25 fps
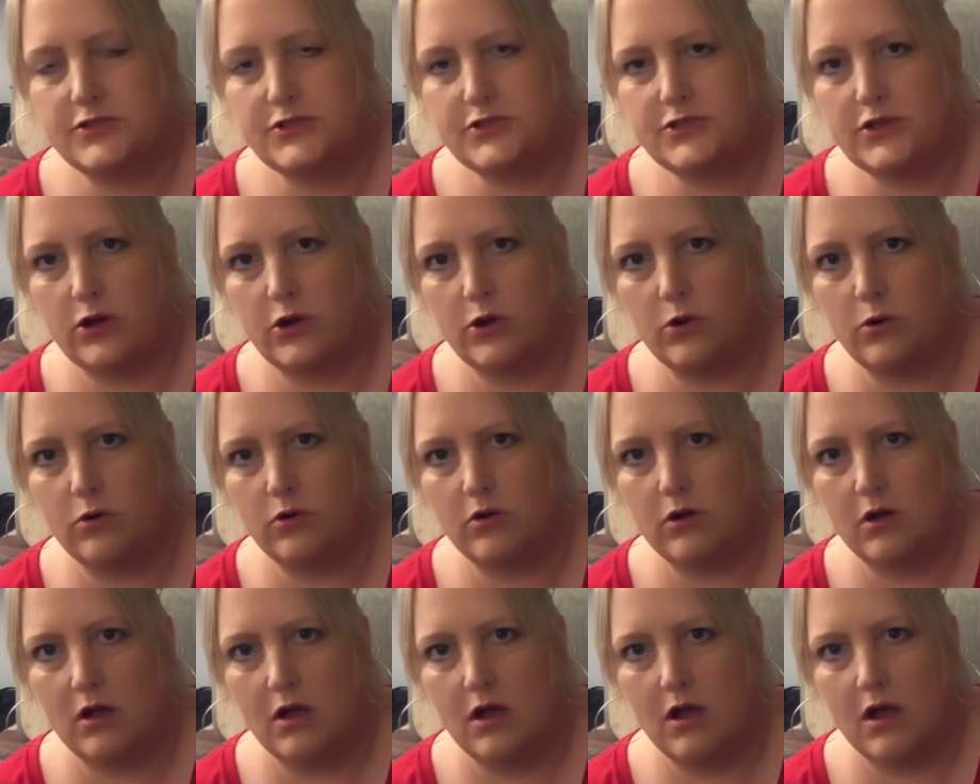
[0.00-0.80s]
So
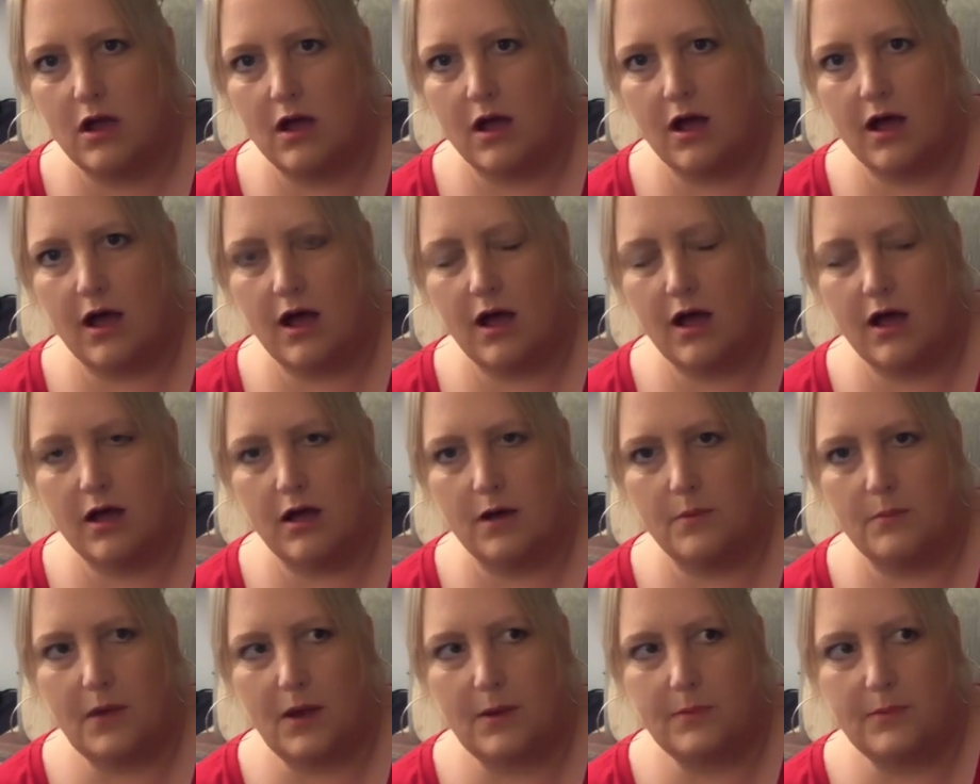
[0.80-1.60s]

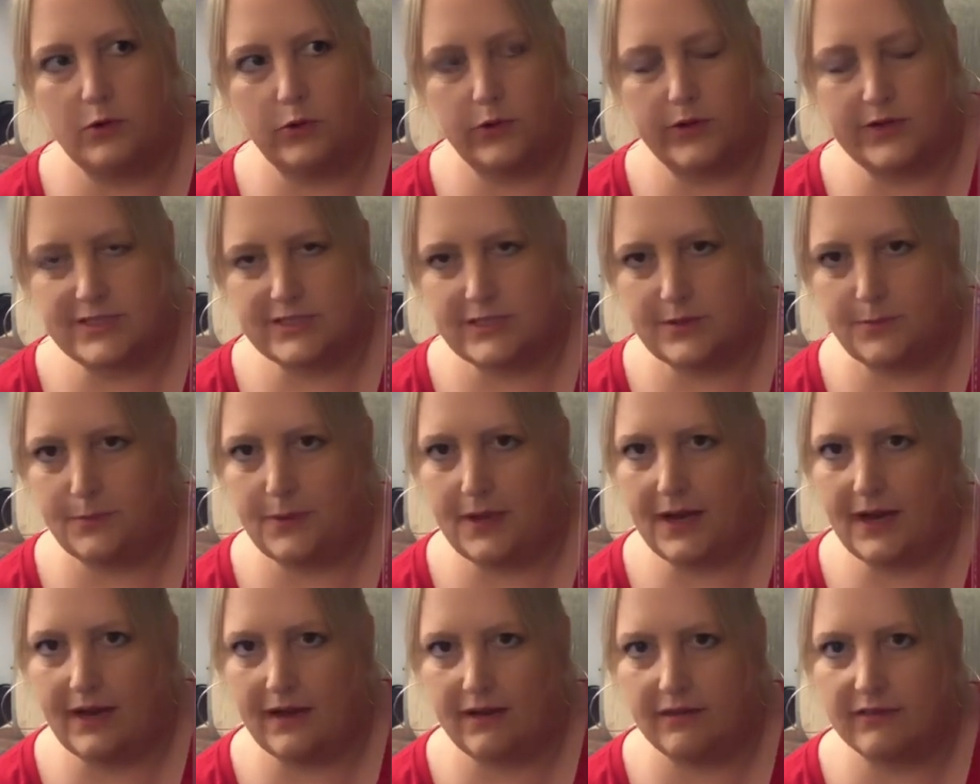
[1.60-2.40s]
um, I'm going to
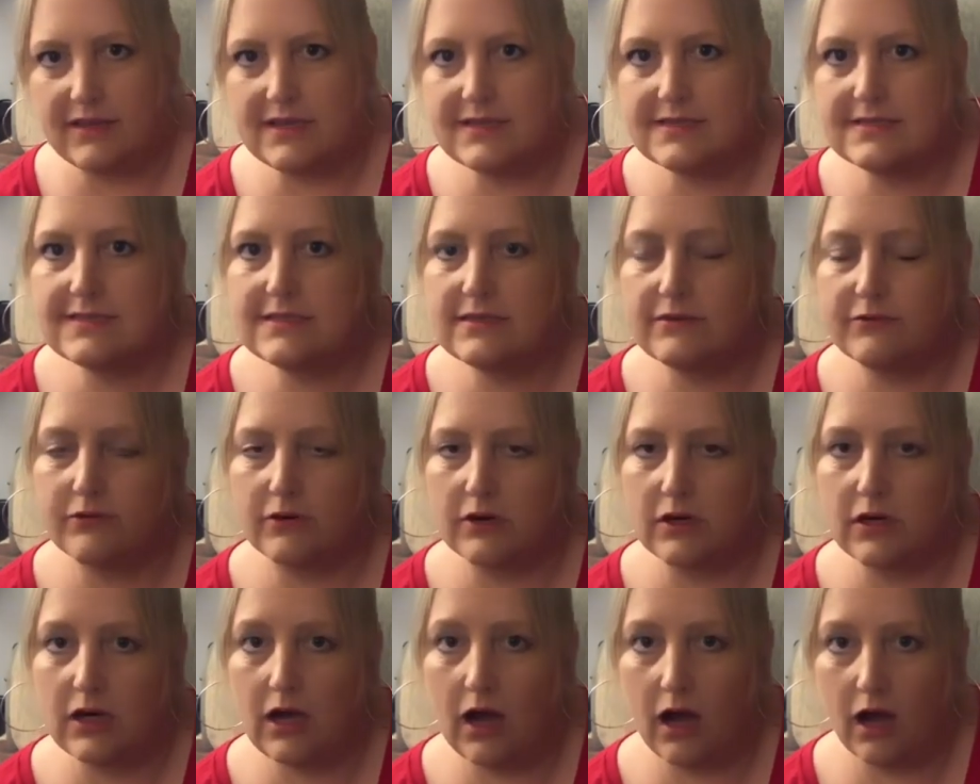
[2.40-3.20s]
paint these
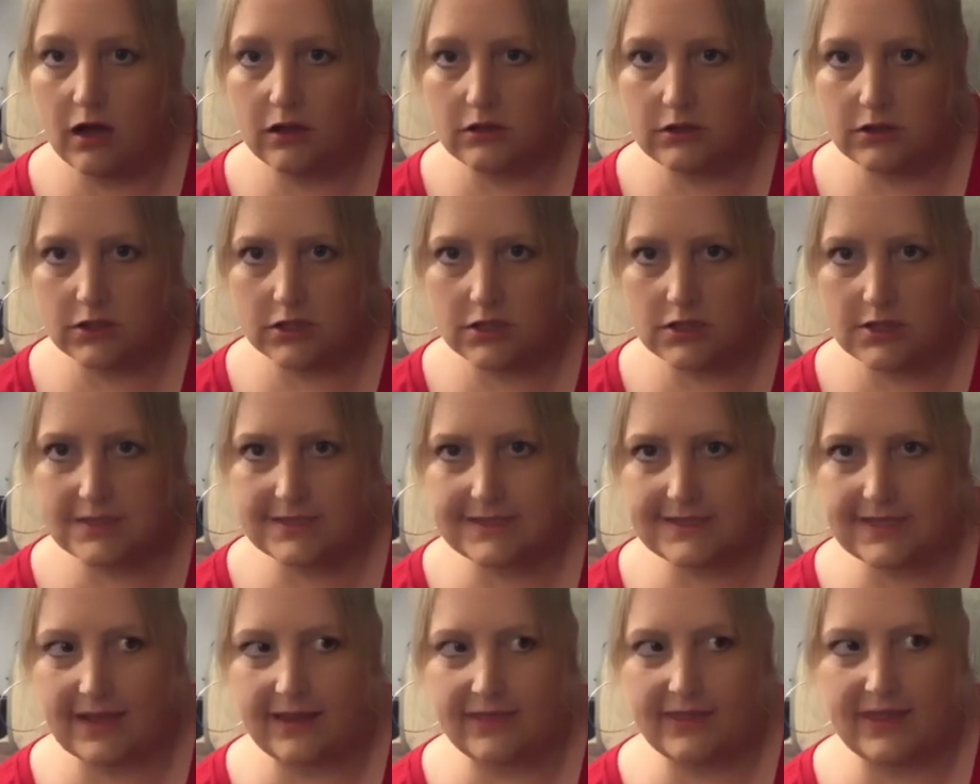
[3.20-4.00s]
different colors
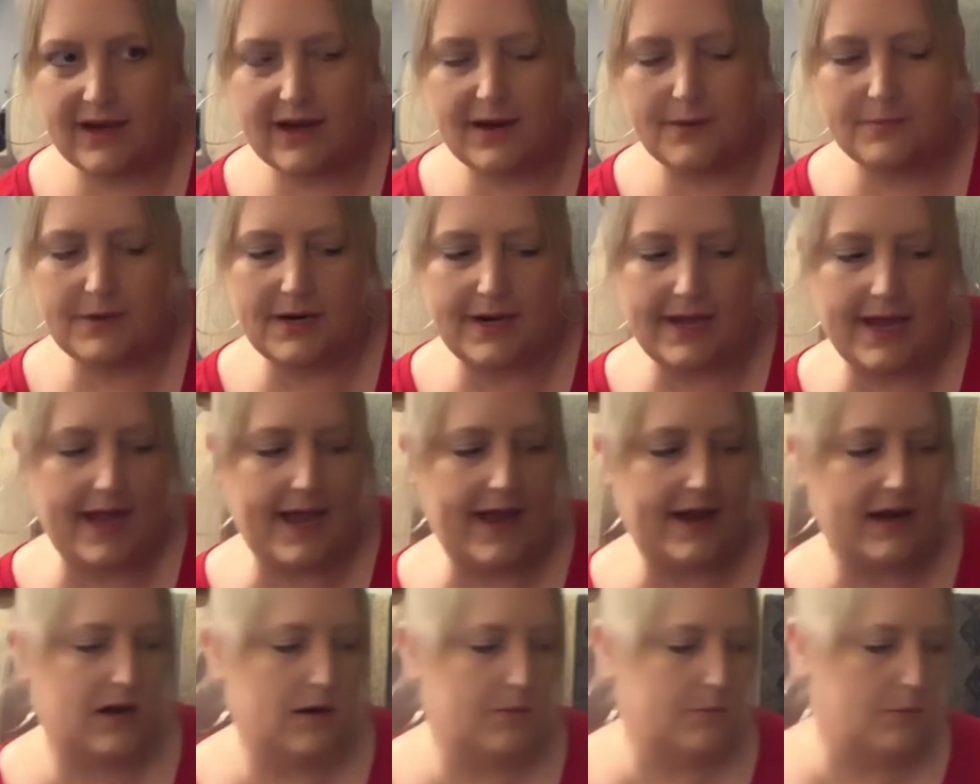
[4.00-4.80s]
and then I'm gonna
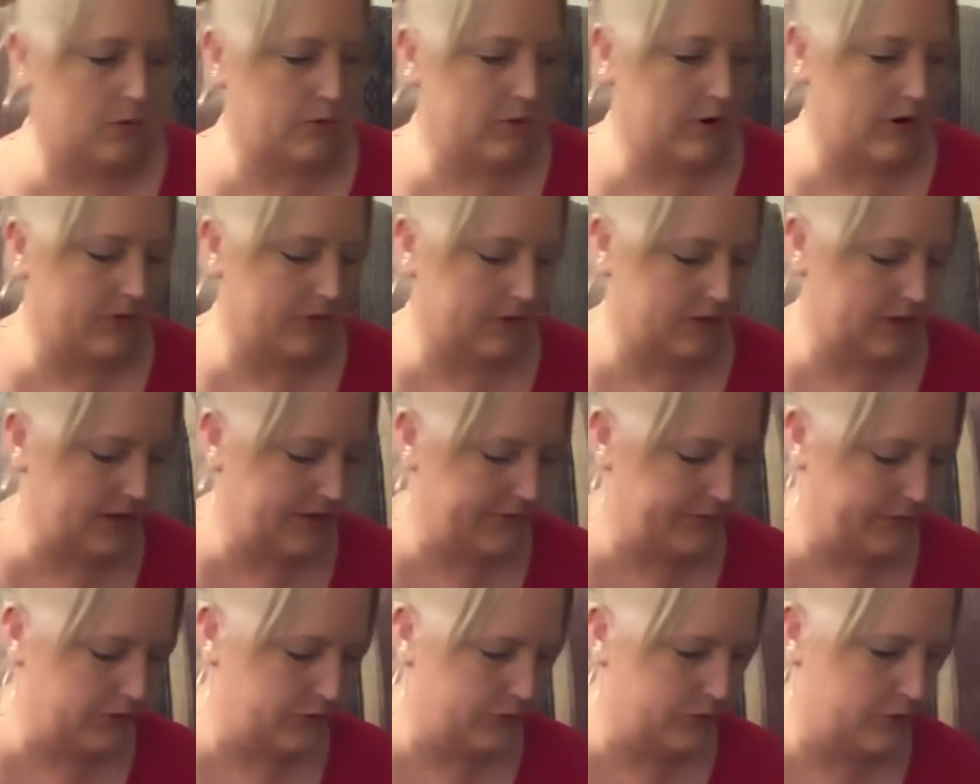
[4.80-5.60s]
hang them around the
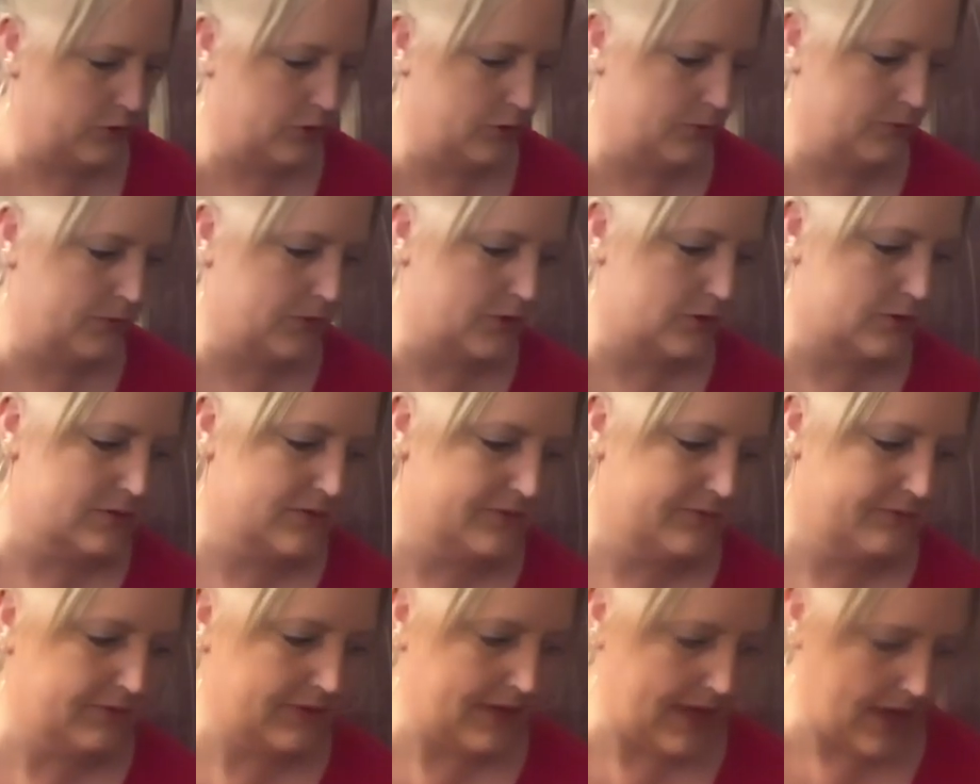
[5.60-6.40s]
living room, those
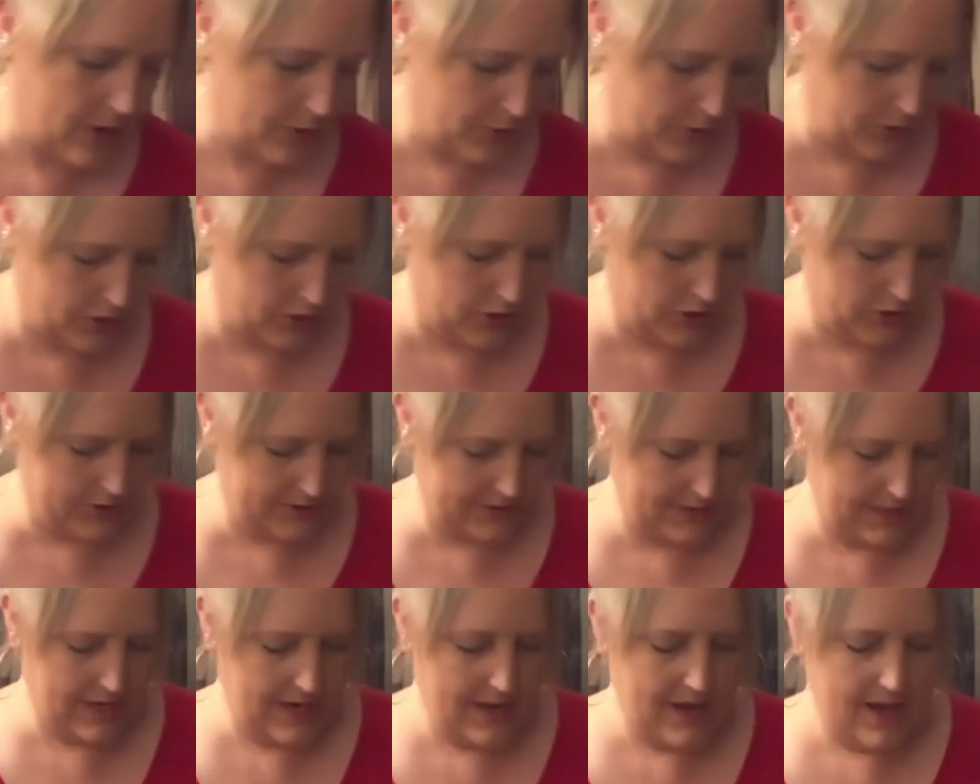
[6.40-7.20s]
flowers.
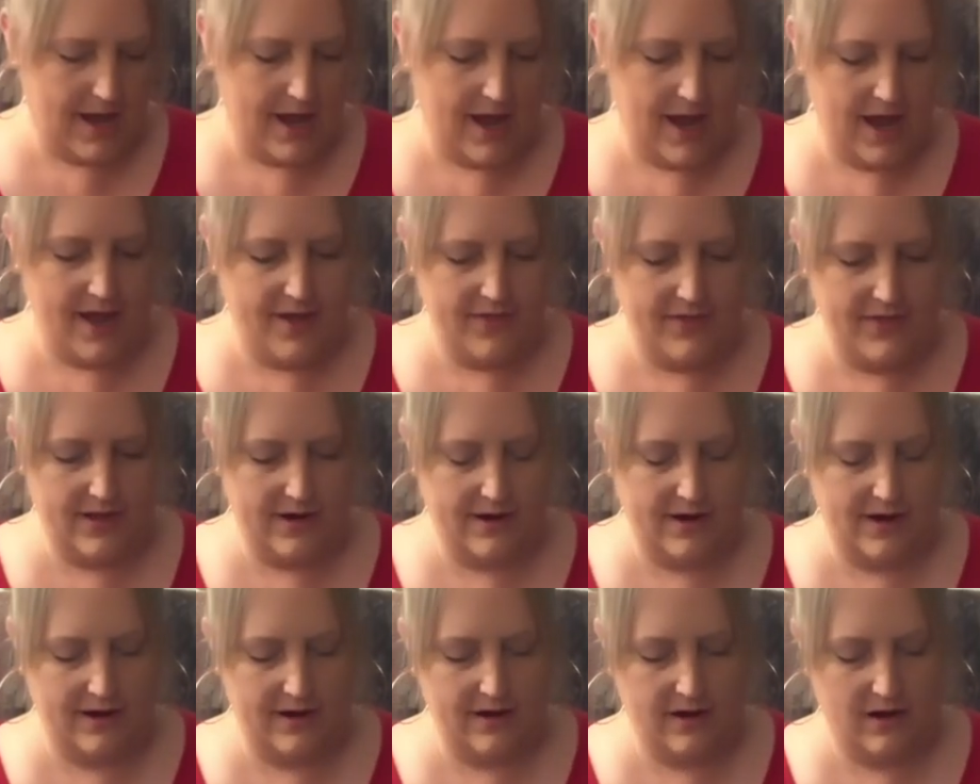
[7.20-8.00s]
And then
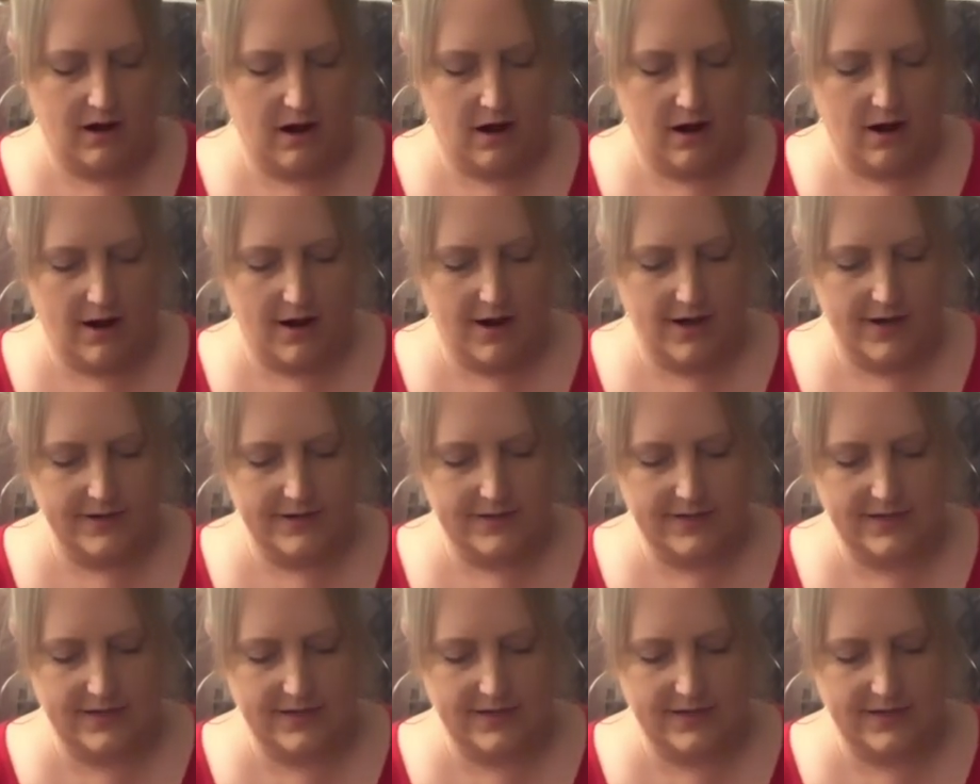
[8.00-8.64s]
I got